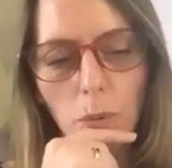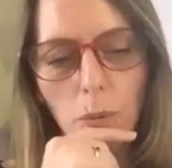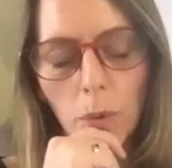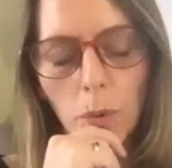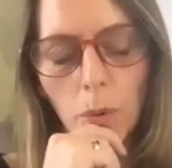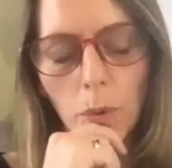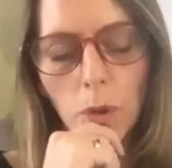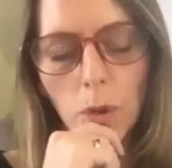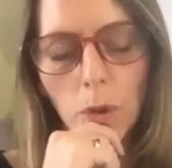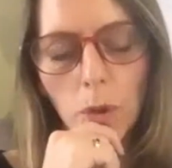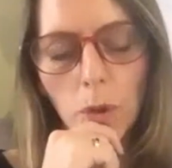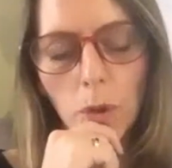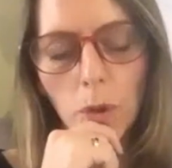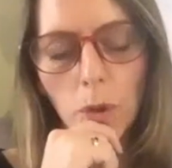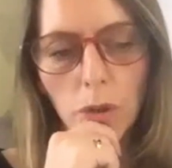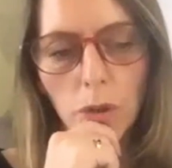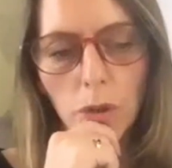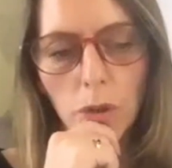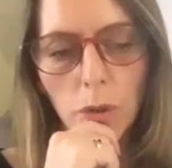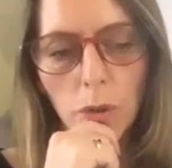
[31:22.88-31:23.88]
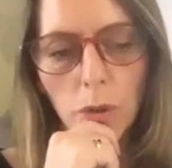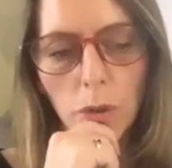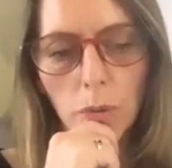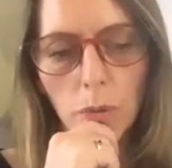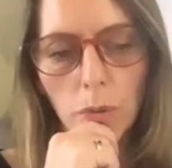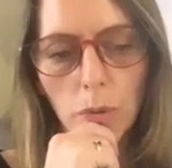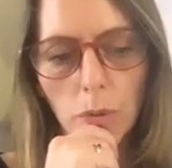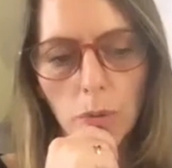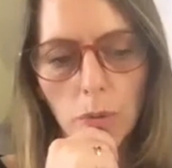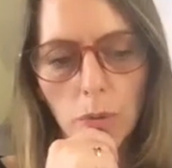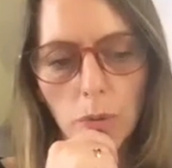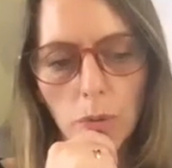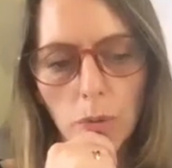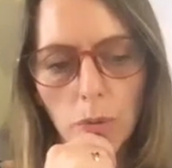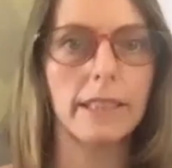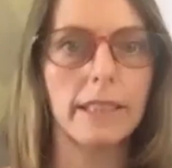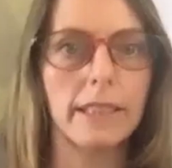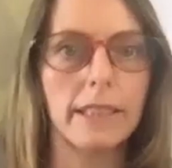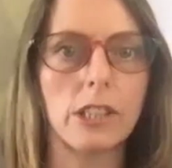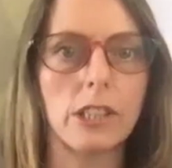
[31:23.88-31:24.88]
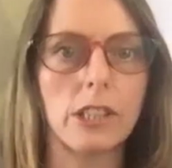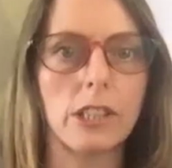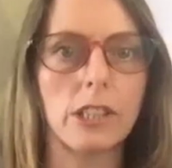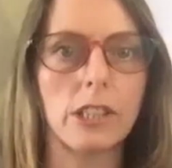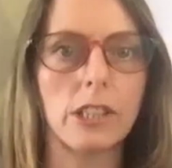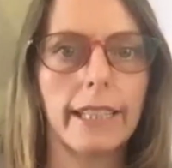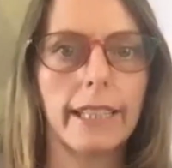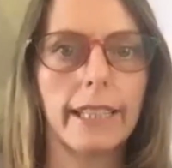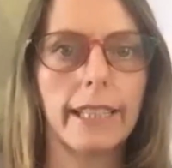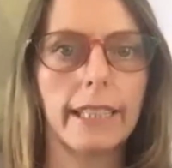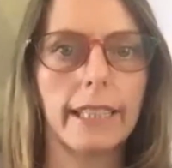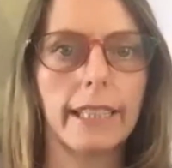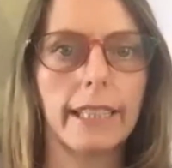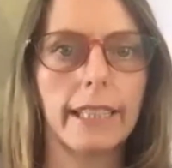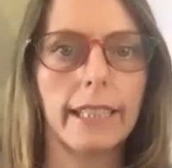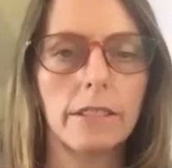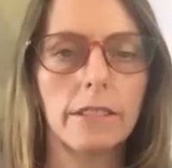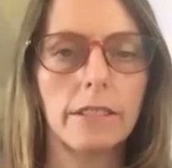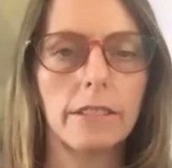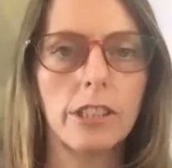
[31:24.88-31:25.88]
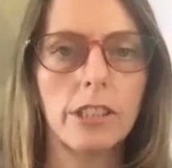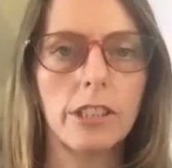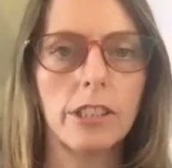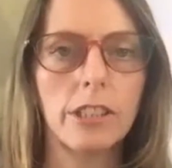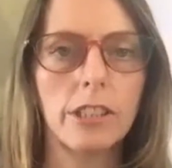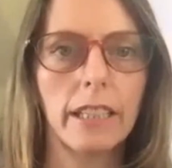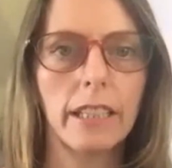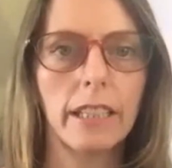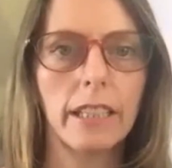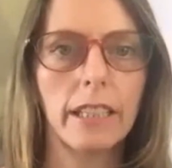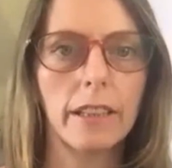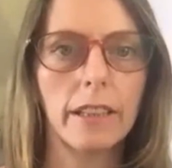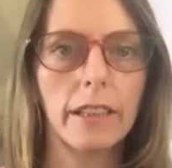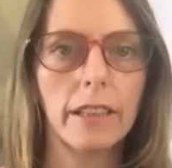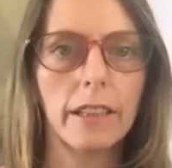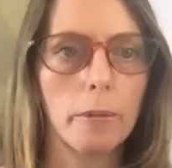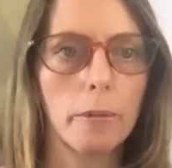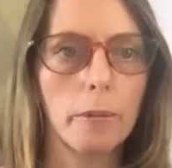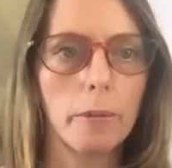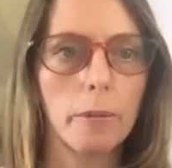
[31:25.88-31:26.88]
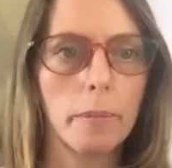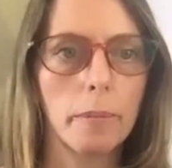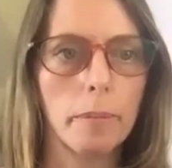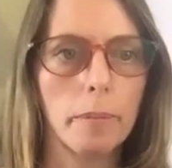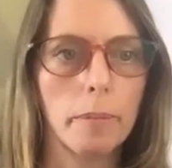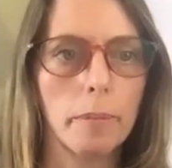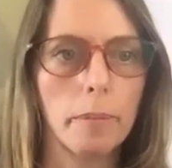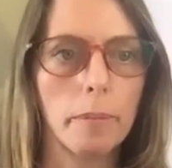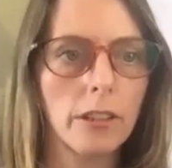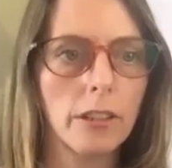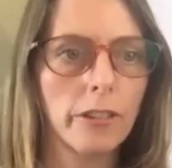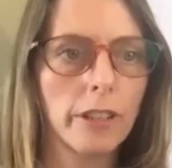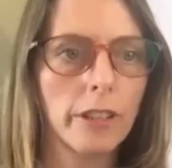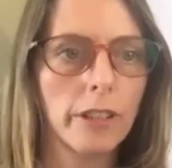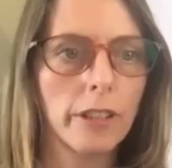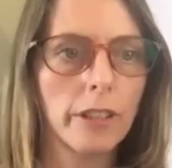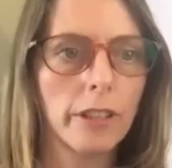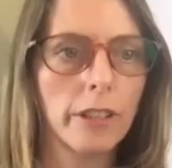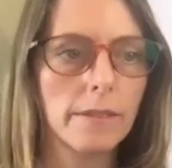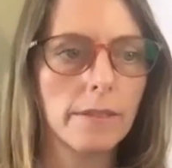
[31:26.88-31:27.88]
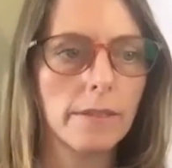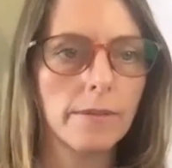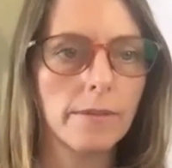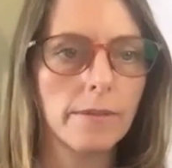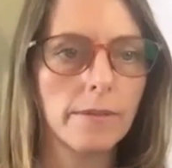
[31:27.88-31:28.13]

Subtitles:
would you recommend this training to any other therapists, Chris?